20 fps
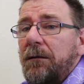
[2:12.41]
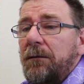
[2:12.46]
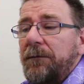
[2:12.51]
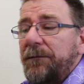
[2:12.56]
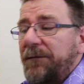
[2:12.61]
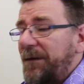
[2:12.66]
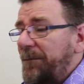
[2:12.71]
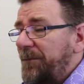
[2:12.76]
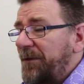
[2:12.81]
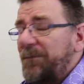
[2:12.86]

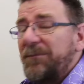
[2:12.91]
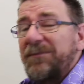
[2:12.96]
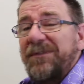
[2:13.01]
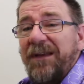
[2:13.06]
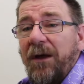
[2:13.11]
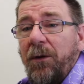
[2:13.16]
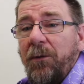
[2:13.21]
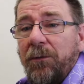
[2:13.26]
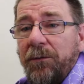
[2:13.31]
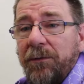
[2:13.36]
Some of them
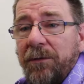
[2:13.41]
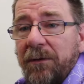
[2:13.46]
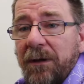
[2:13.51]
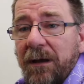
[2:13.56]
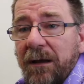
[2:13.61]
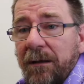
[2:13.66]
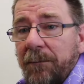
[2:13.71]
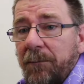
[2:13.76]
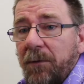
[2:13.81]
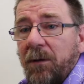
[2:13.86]
don't.
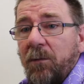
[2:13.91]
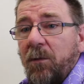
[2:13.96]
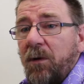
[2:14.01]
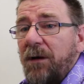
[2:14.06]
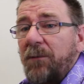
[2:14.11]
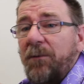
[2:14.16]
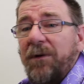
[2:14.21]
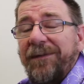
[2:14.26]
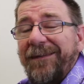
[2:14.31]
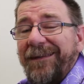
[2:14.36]
My
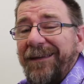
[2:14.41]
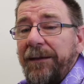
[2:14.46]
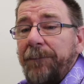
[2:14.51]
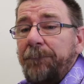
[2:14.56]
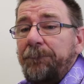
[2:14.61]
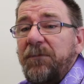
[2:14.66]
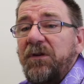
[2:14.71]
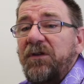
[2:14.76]
white one there,